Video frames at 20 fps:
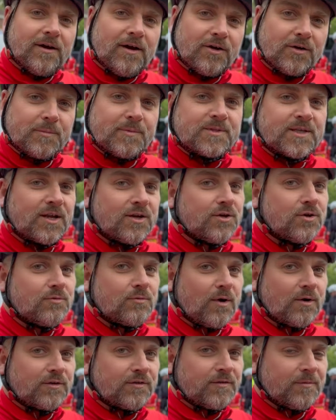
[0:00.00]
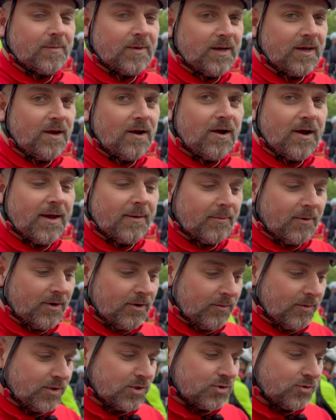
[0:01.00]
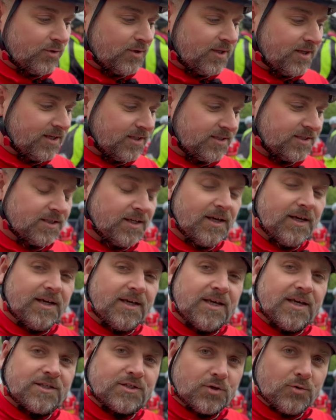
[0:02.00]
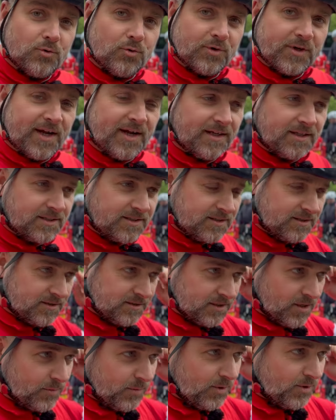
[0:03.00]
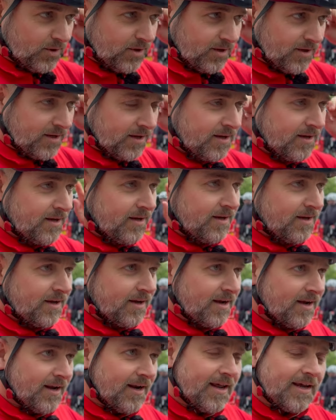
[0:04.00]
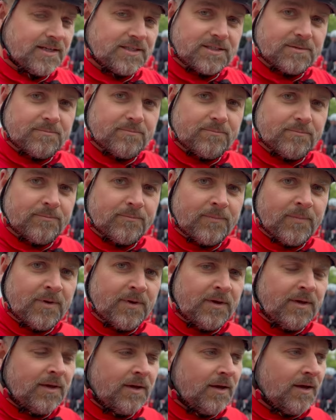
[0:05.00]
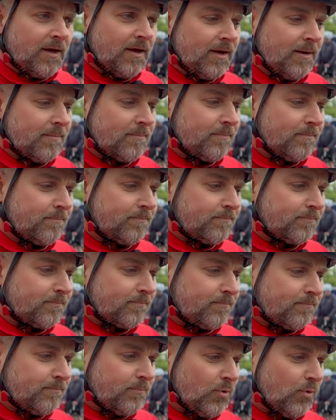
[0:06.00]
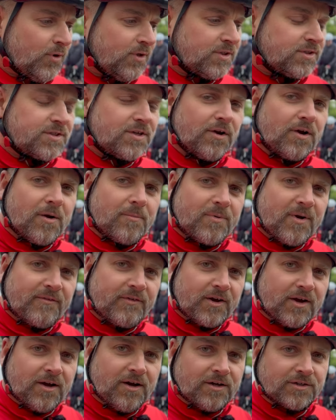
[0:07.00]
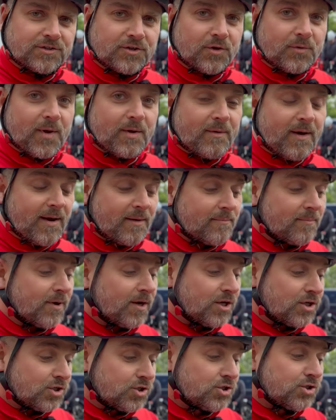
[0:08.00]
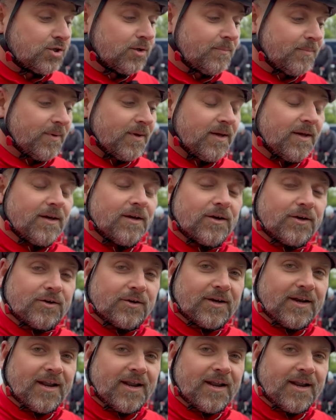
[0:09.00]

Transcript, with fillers: 100% new roads for me. I am going to enjoy this. It's an Audax, so we've got to collect some points on our brevet cards on the way round, but it should be a good